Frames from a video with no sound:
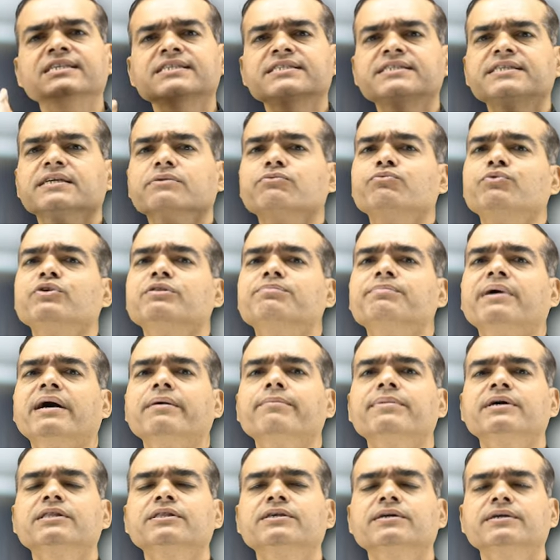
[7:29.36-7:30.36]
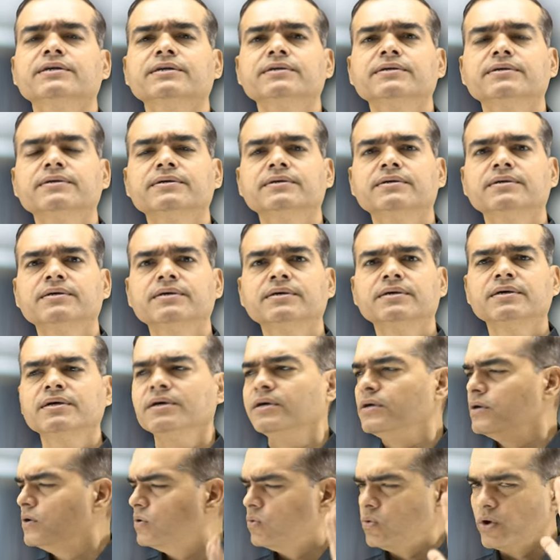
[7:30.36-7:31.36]
stick with my method.
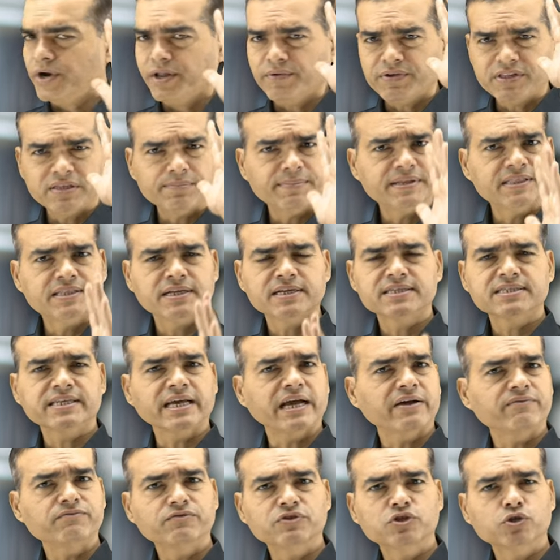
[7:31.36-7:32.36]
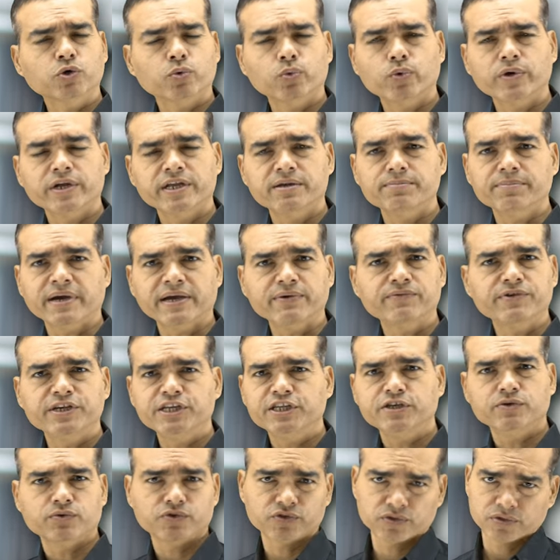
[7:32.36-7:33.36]
Whatever the methods I have told in my
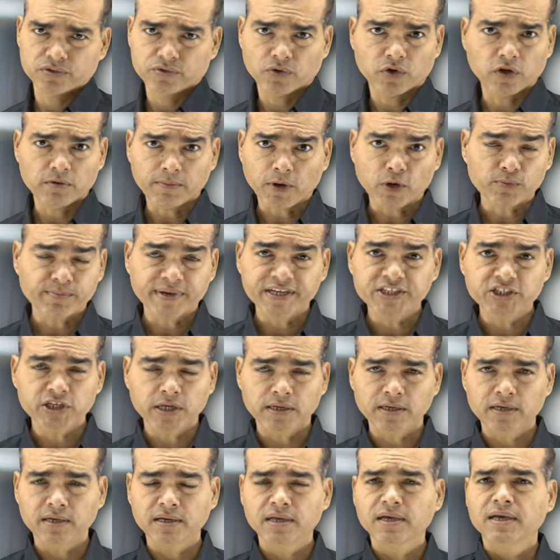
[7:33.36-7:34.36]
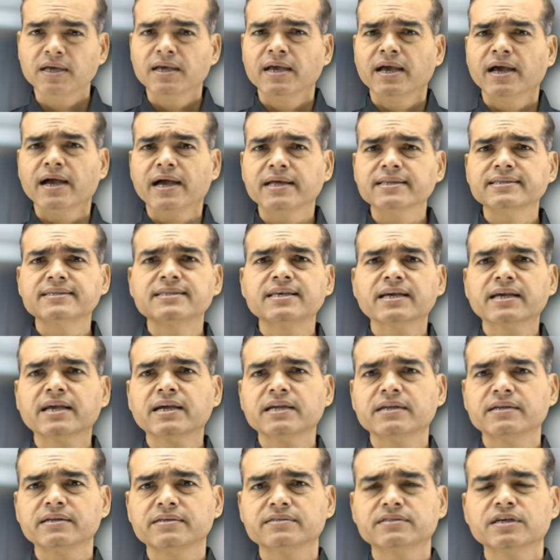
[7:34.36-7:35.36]
videos on my channel. And
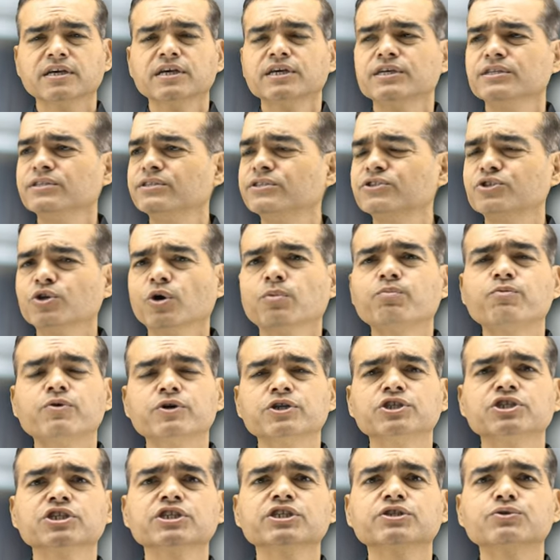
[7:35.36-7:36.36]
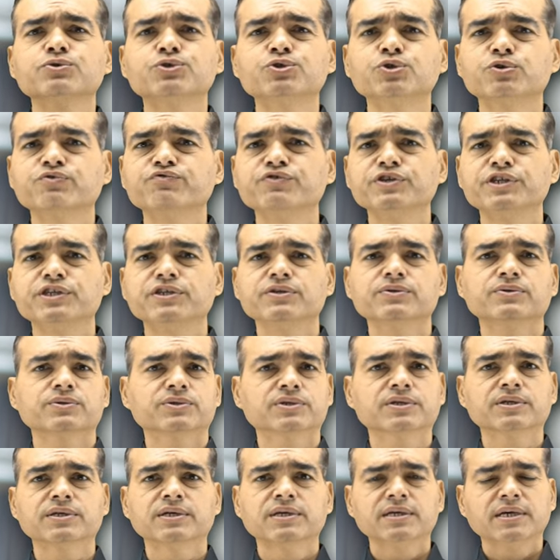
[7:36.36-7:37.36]
second is, stop watching YouTube
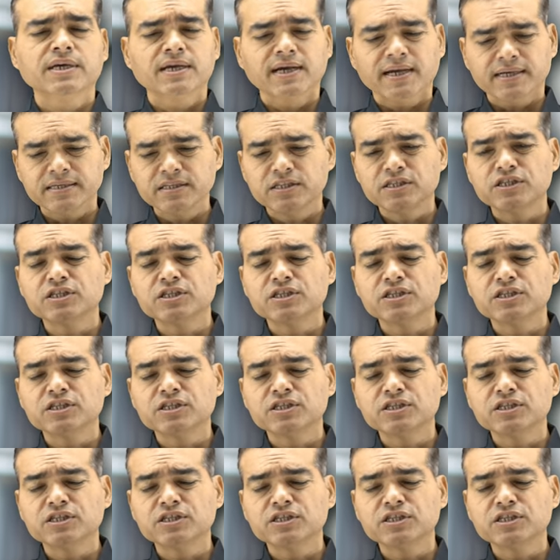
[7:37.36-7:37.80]
videos and